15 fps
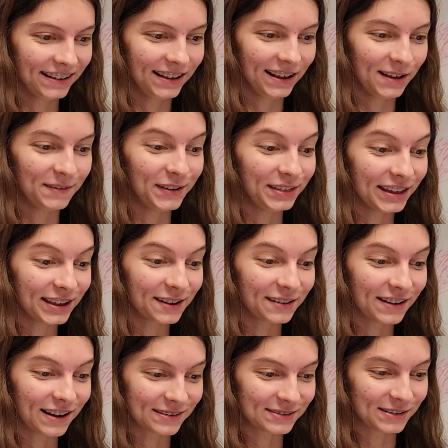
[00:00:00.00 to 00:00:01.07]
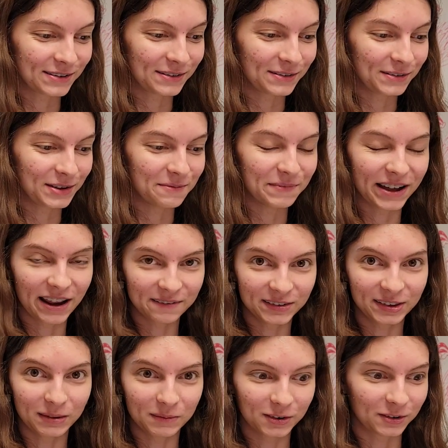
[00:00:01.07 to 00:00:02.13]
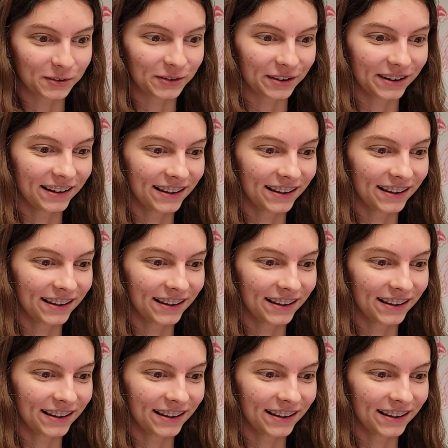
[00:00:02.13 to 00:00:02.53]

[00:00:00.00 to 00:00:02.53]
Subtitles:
If you think you're nocturnal, you might have a sleep disorder.